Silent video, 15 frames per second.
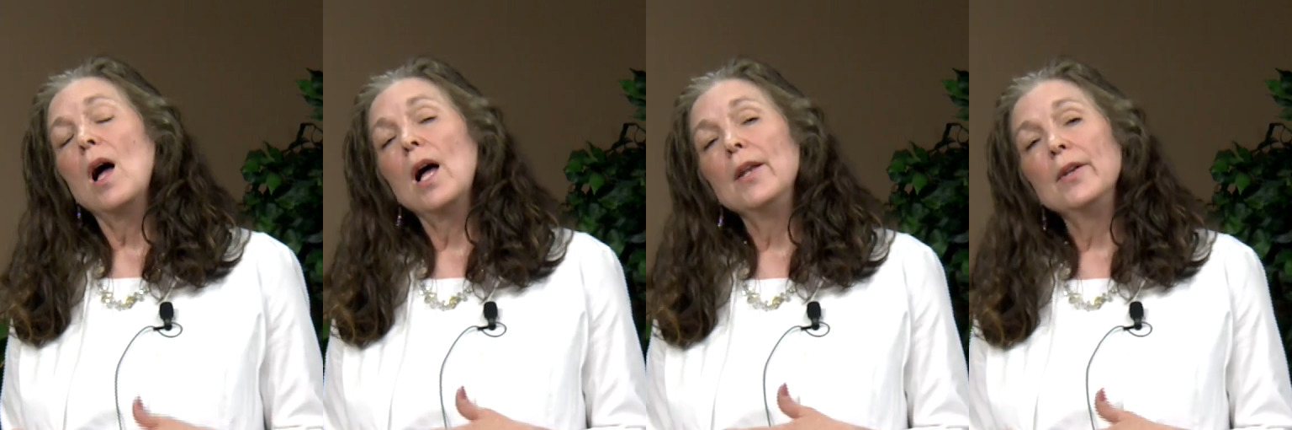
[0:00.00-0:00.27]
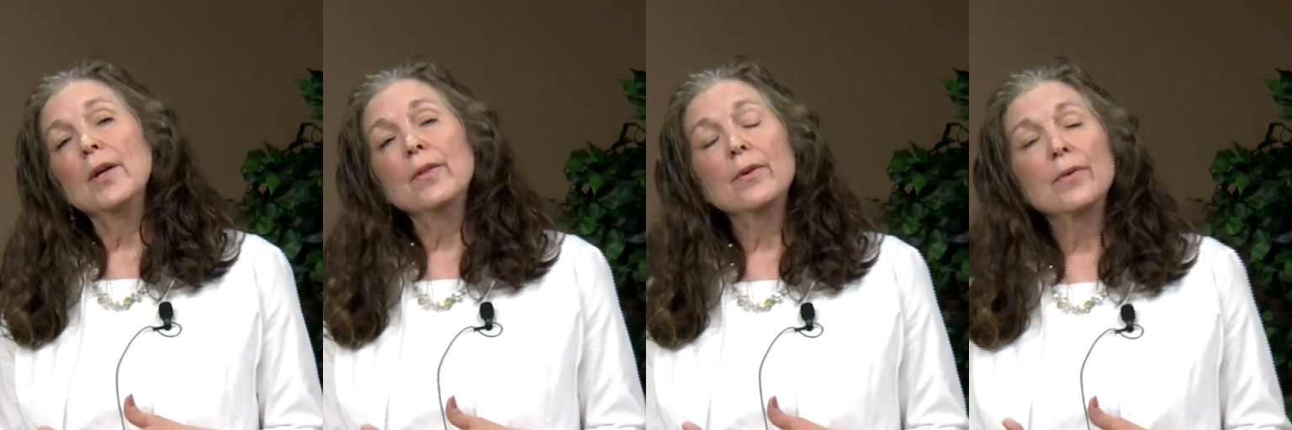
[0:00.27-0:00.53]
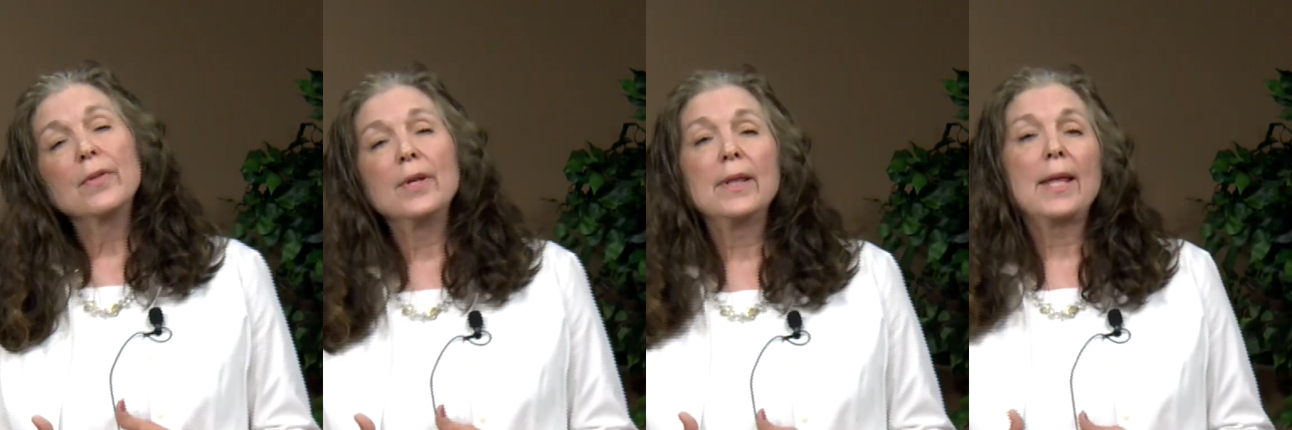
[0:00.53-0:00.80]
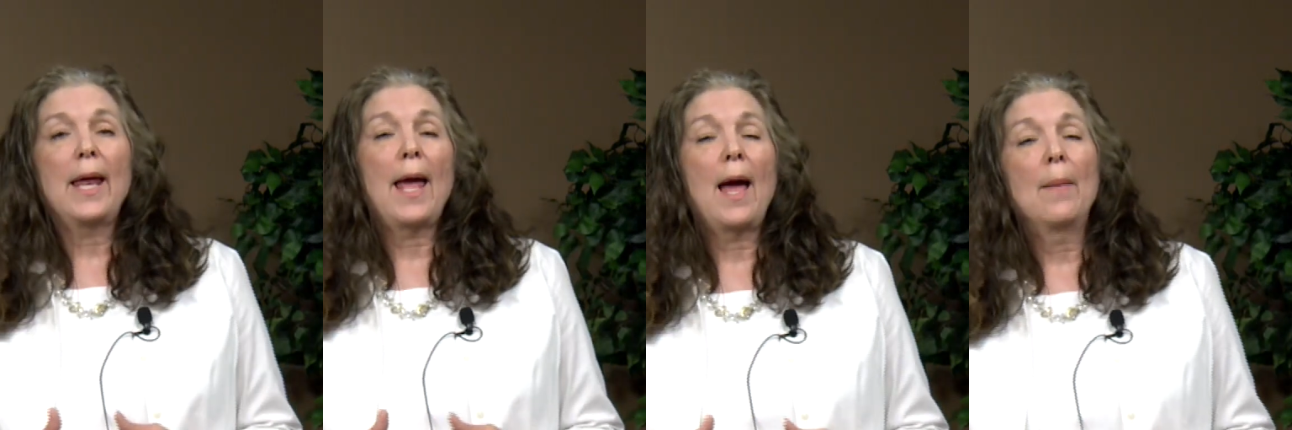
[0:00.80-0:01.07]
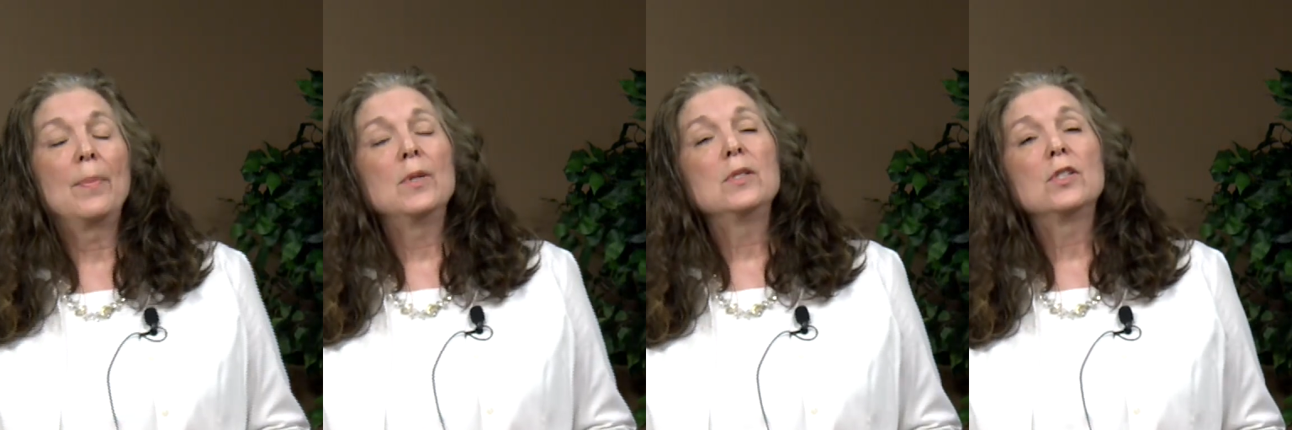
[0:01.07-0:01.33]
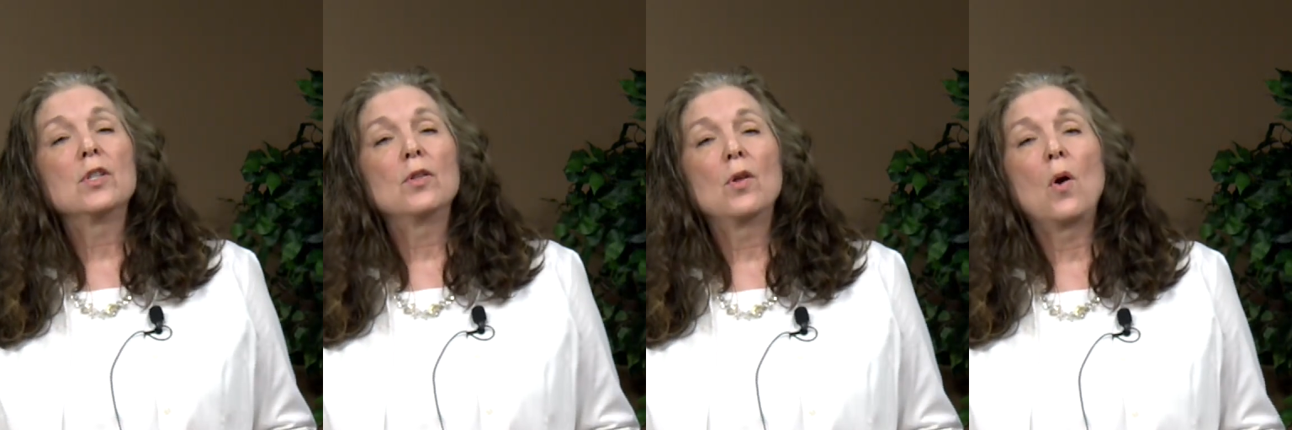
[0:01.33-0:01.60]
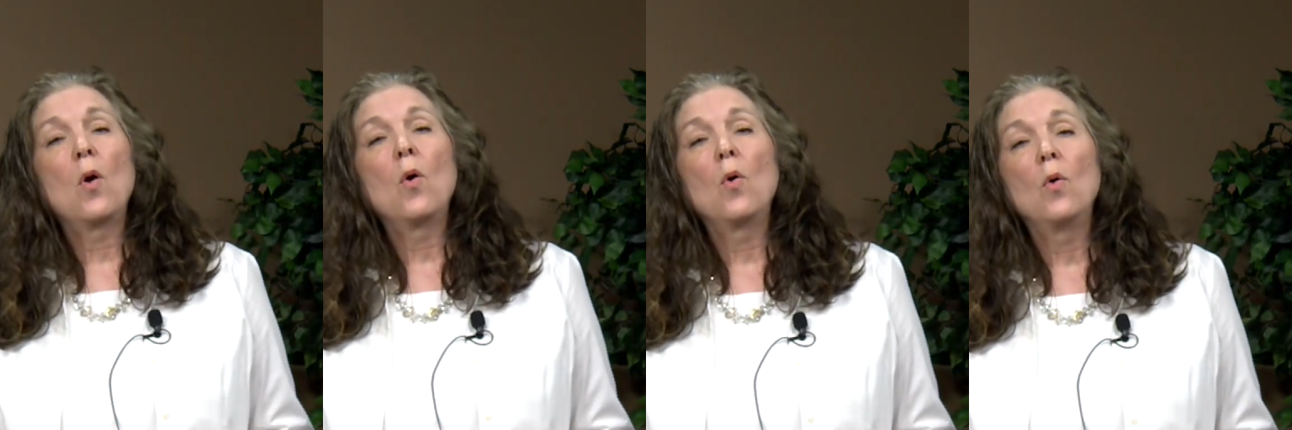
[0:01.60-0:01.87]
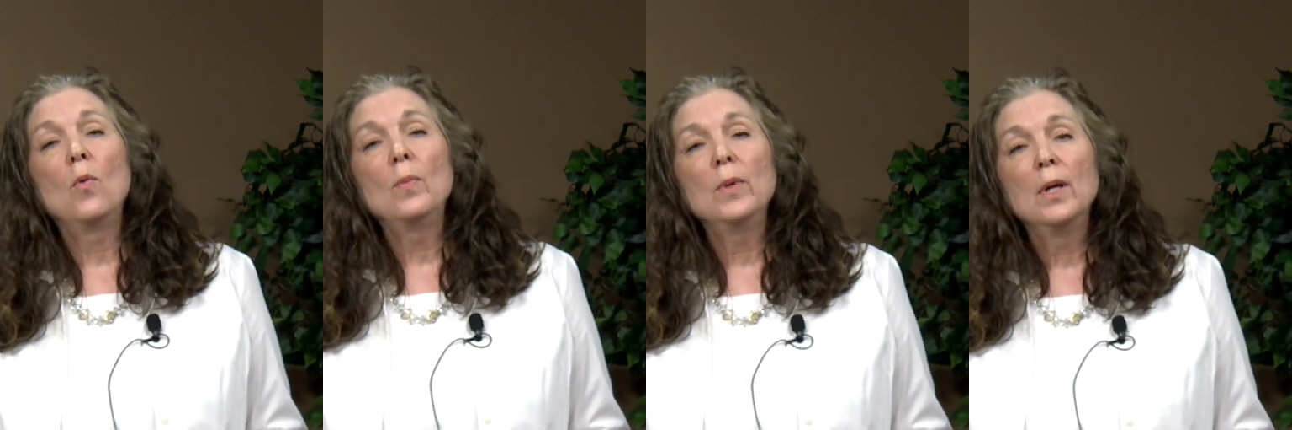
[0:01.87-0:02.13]
Another thing that happens in the
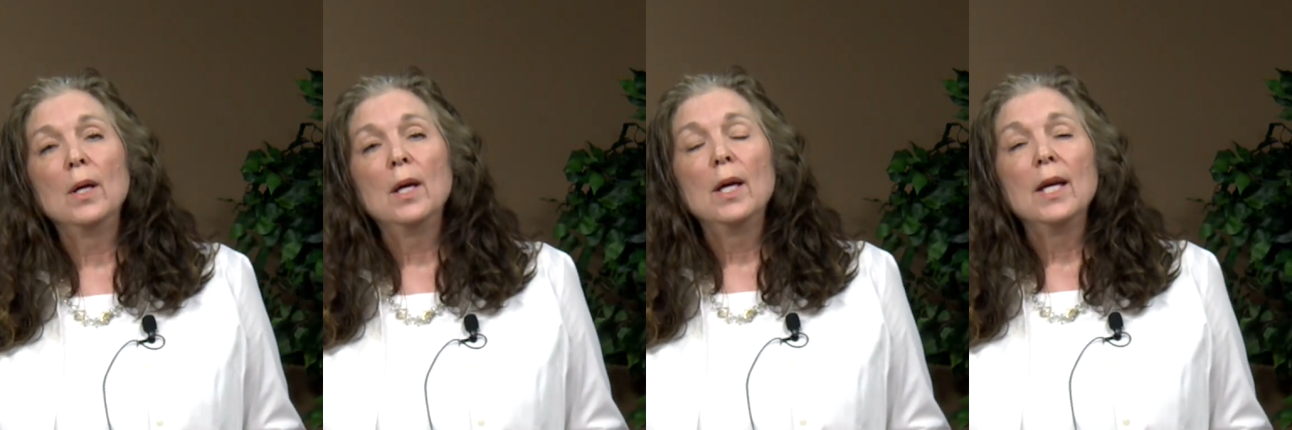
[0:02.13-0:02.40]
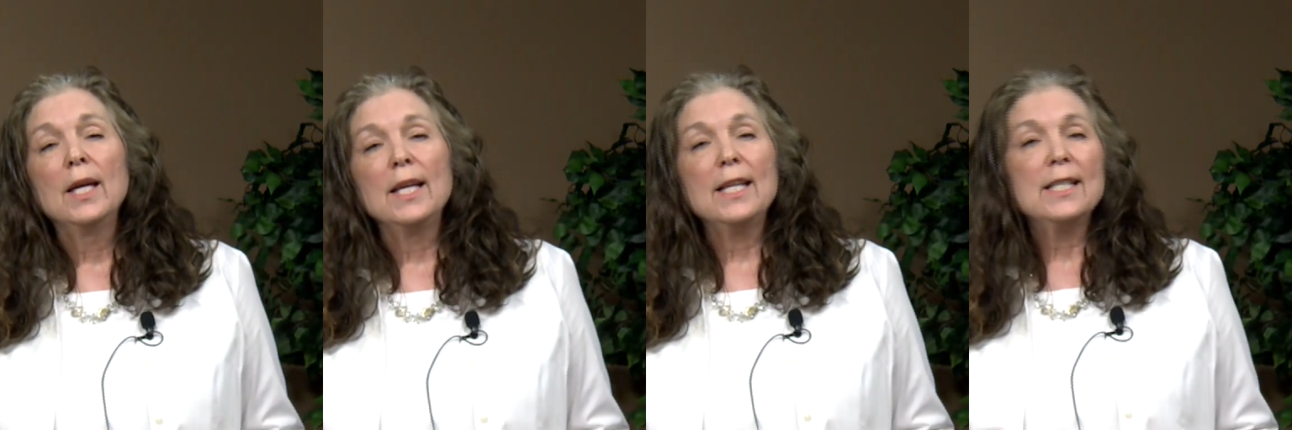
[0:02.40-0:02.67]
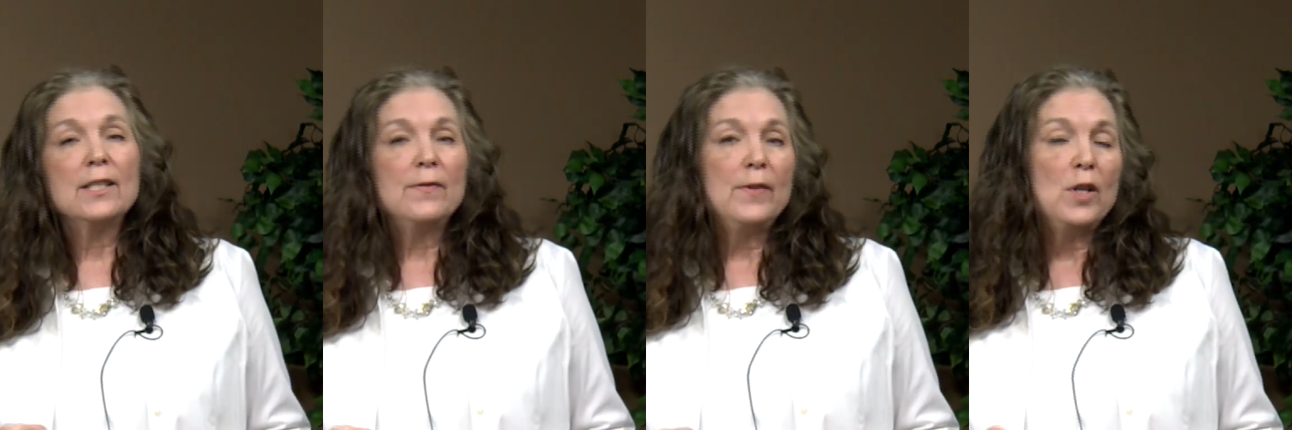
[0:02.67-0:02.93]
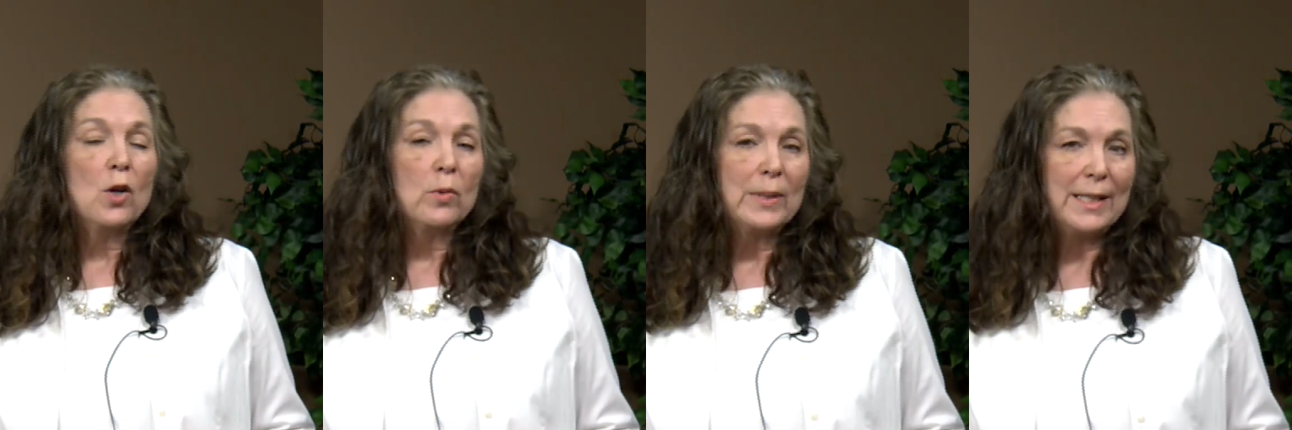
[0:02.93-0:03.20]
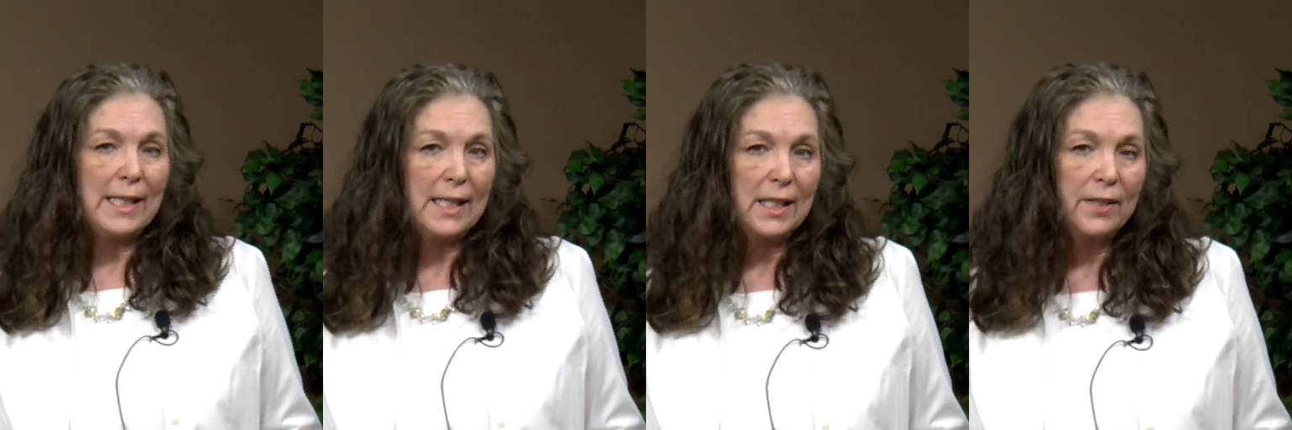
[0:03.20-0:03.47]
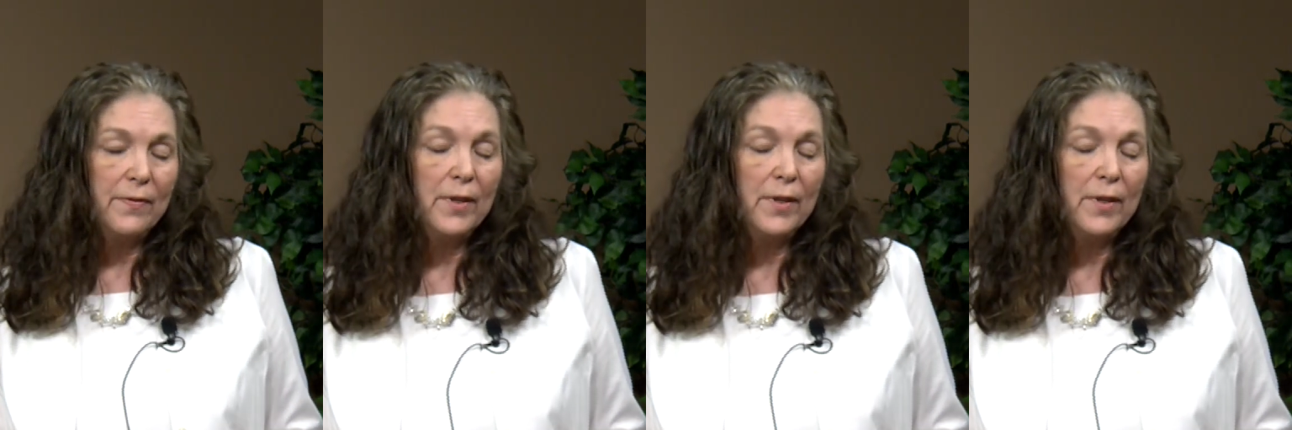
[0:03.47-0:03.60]
home is VOCs.